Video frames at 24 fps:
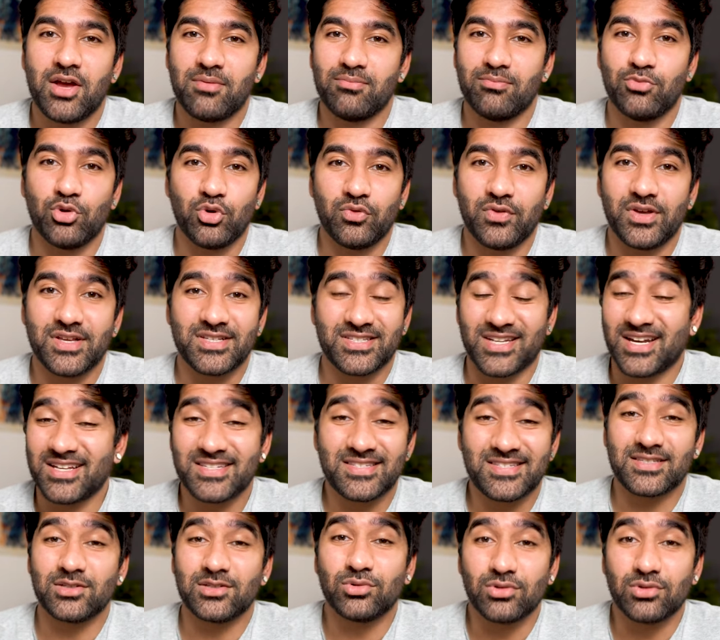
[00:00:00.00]
movies and I
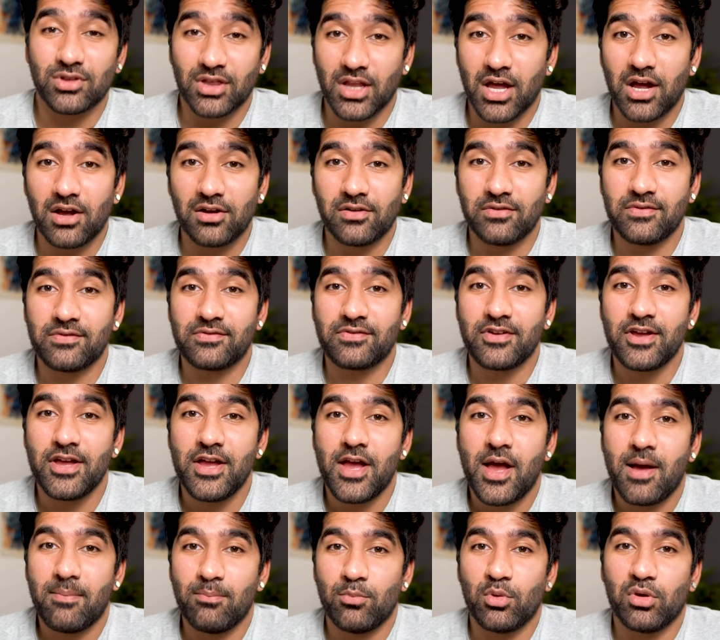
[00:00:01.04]
still love
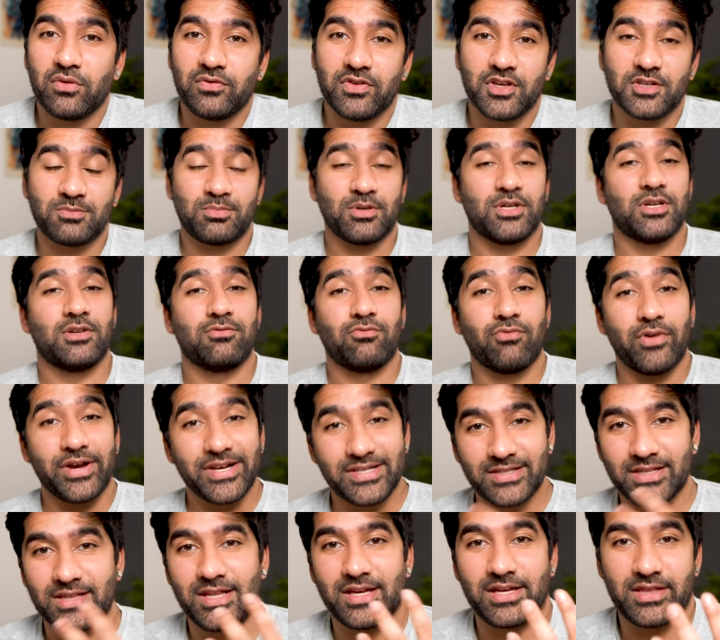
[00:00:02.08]
movies, but
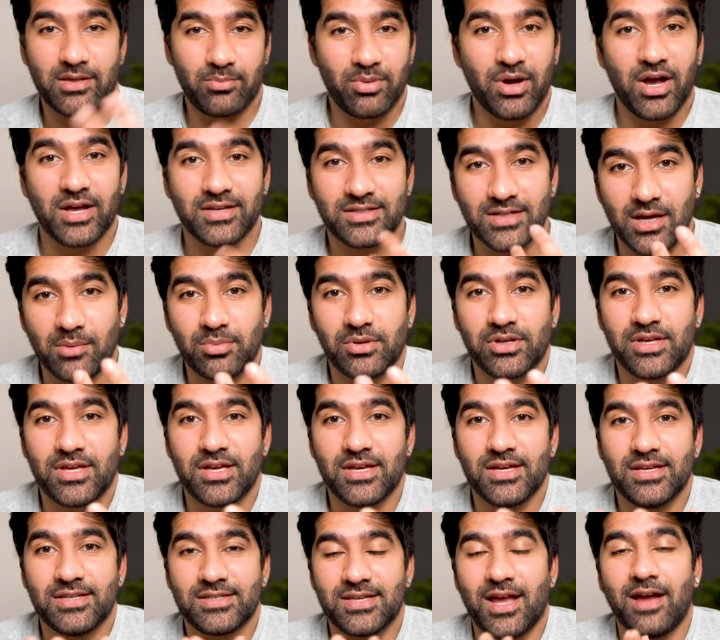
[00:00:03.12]
recently in the past couple of
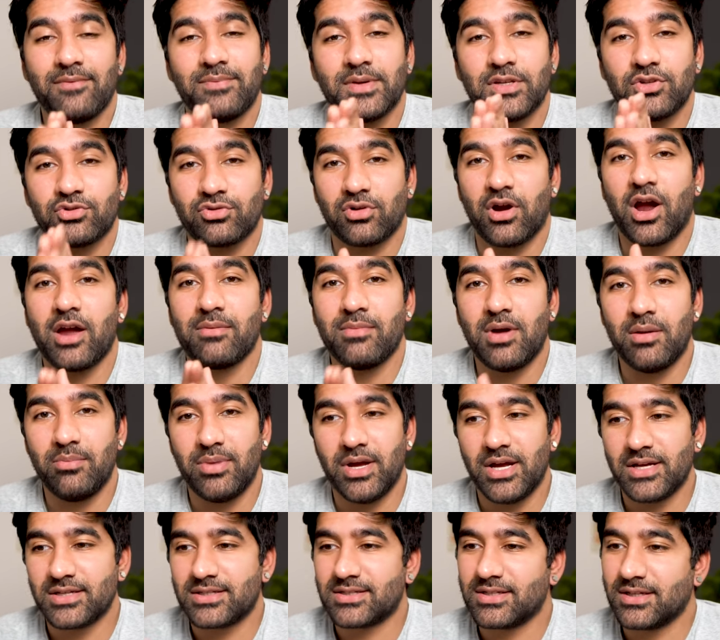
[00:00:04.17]
years, I've been trying my
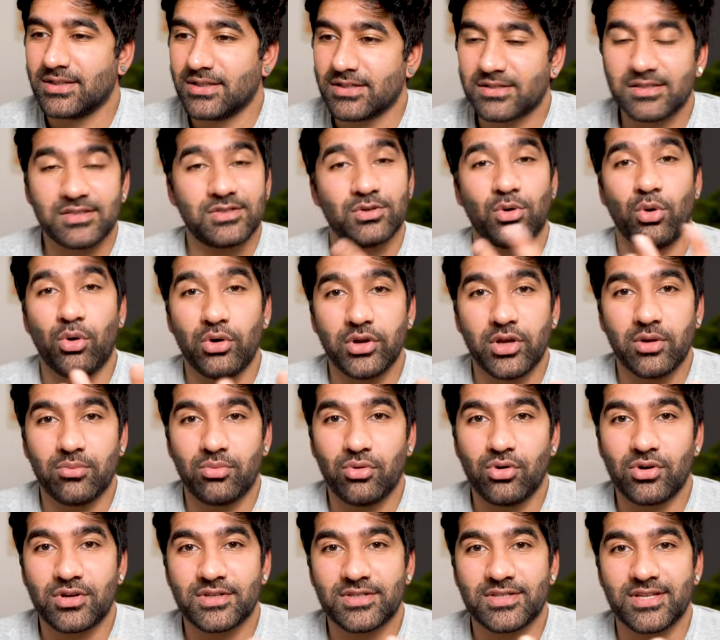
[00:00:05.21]
best to listen to
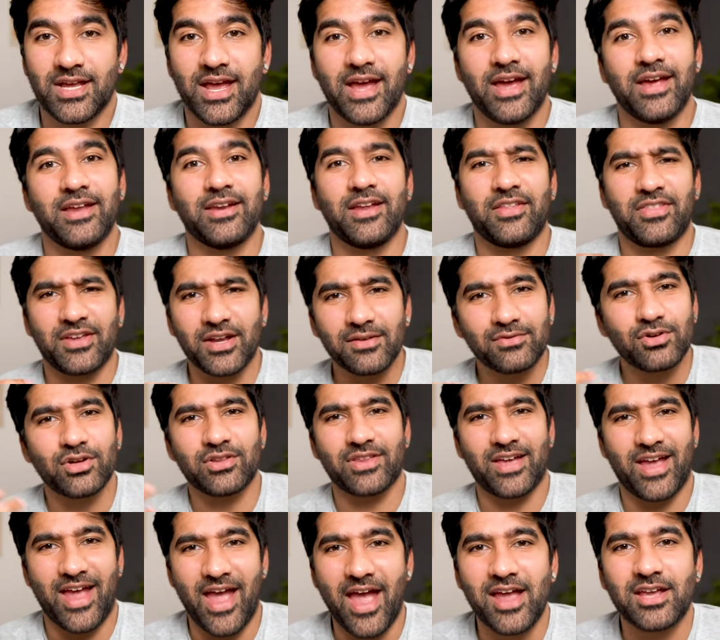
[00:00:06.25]
audiobooks, and I think I've got
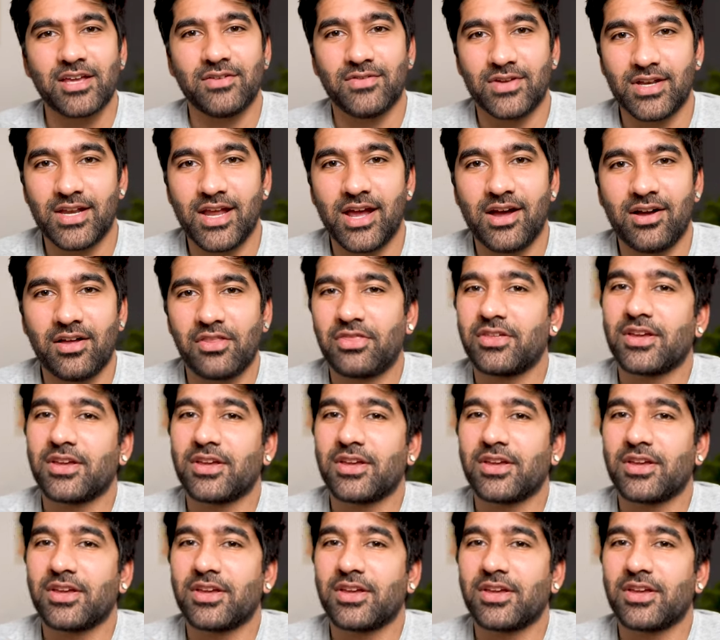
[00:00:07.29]
the hang of it now. I